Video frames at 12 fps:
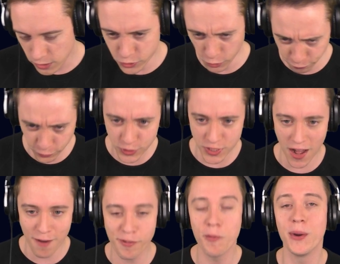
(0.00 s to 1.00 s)
so first
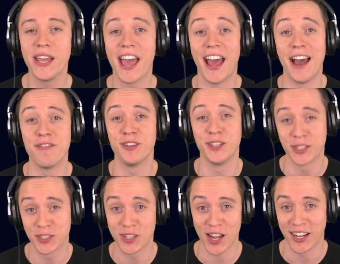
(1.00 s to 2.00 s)
off, we have the
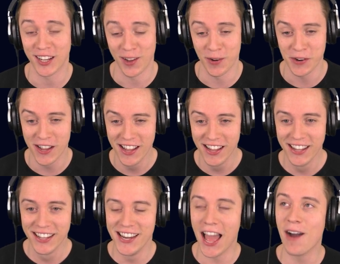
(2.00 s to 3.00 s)
Cyclone.
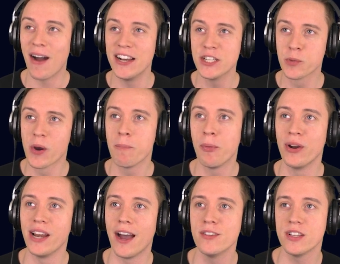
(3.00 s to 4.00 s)
Now, I just want to
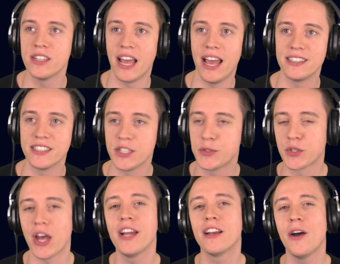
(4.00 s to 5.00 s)
point out that the
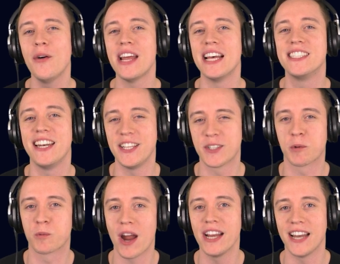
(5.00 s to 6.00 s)
Cyclone as it is
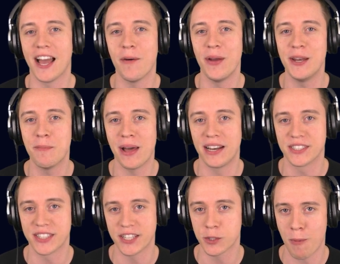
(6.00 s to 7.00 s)
right now in the balance
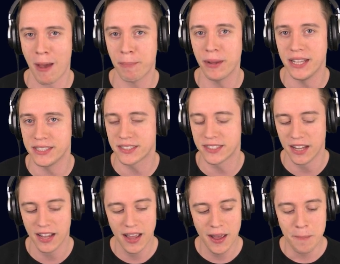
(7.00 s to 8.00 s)
test map is
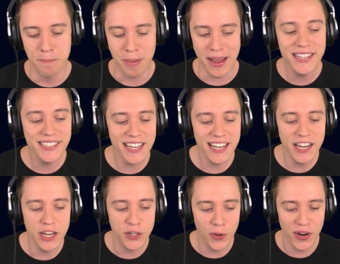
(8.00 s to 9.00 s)
basically
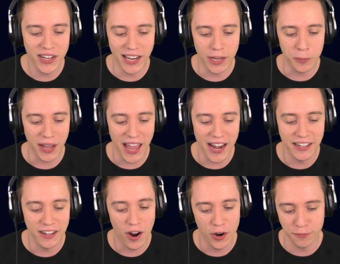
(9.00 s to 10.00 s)
the unit like we had it
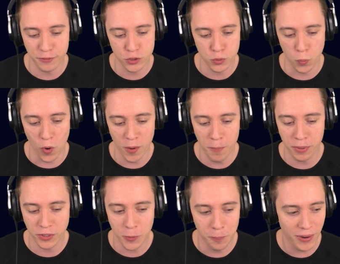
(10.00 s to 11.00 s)
in Heart of the Swarm,
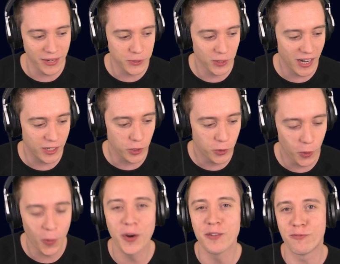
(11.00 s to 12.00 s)
but compared to like the
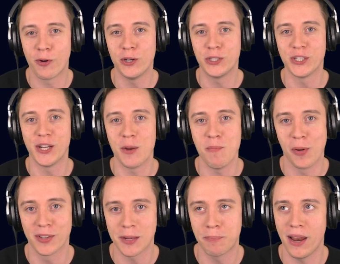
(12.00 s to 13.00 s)
current version in the
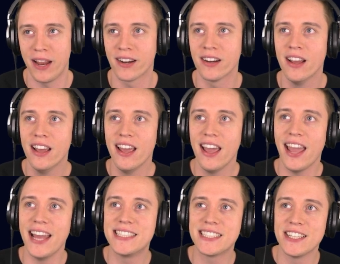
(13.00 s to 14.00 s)
multiplayer,
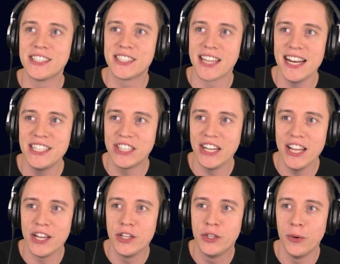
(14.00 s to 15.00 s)
it's
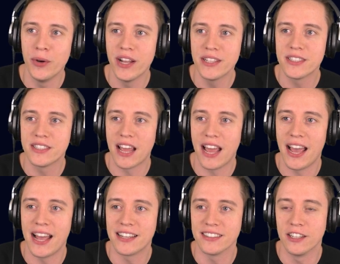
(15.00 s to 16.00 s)
essentially a unit
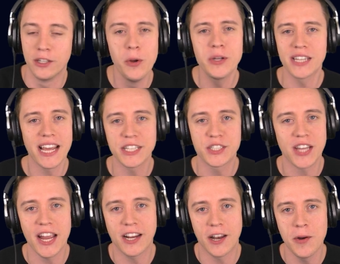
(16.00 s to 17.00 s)
that looks like a
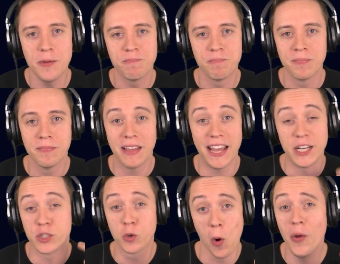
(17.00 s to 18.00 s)
Cyclone. It
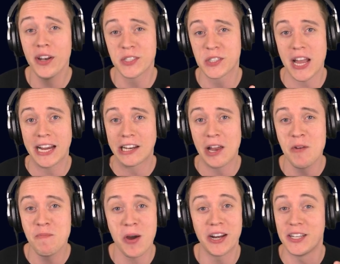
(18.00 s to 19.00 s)
is called a
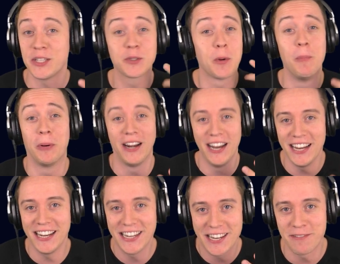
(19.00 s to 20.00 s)
Cyclone, but it is
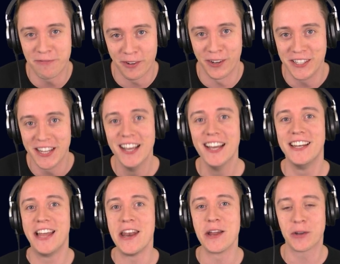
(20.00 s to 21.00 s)
completely different
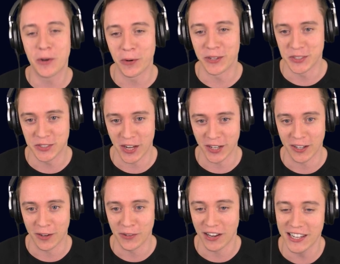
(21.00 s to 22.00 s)
than the current
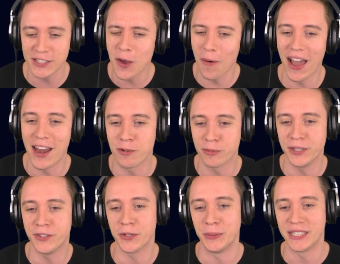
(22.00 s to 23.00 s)
Cyclone. Let's go ahead and
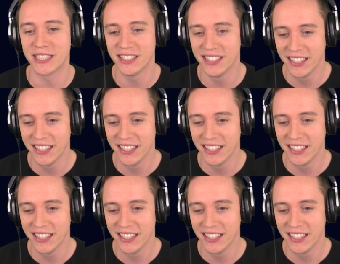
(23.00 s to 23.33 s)
read through it.